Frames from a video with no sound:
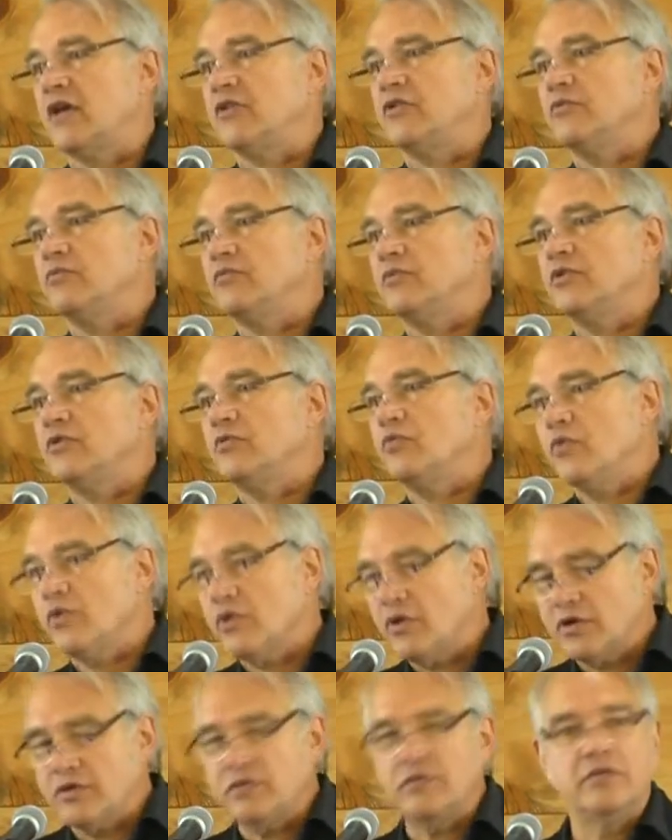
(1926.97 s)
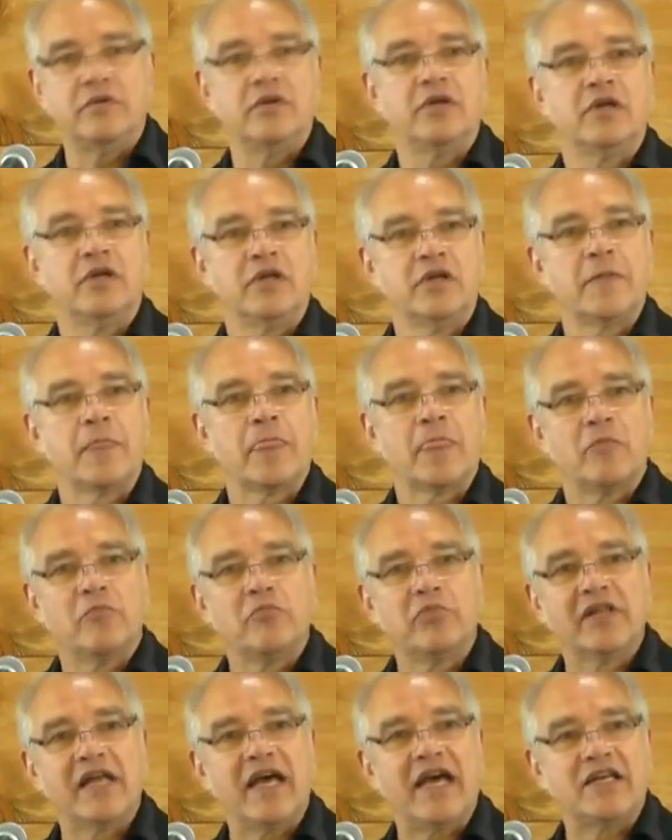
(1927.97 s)
Now, the, the word
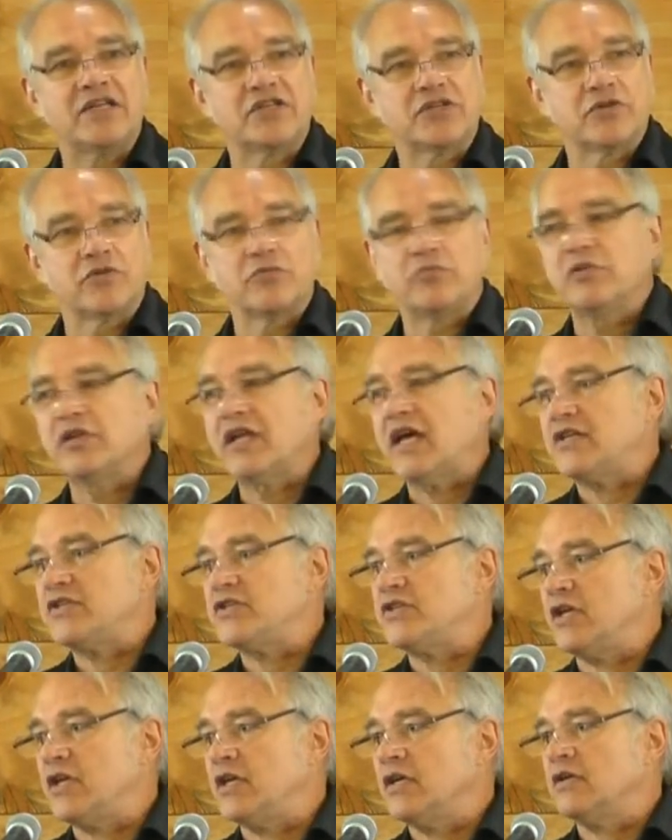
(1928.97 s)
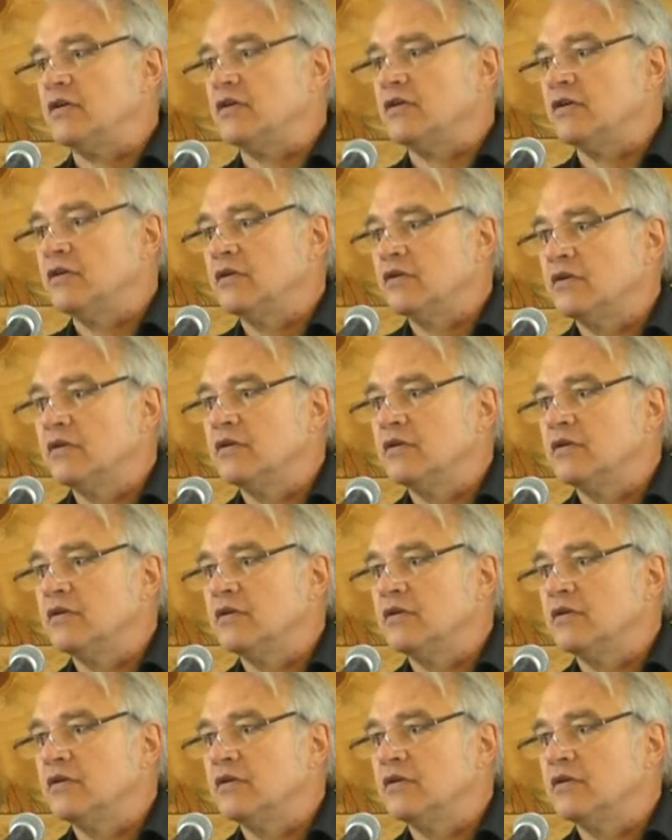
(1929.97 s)
bless or blessing,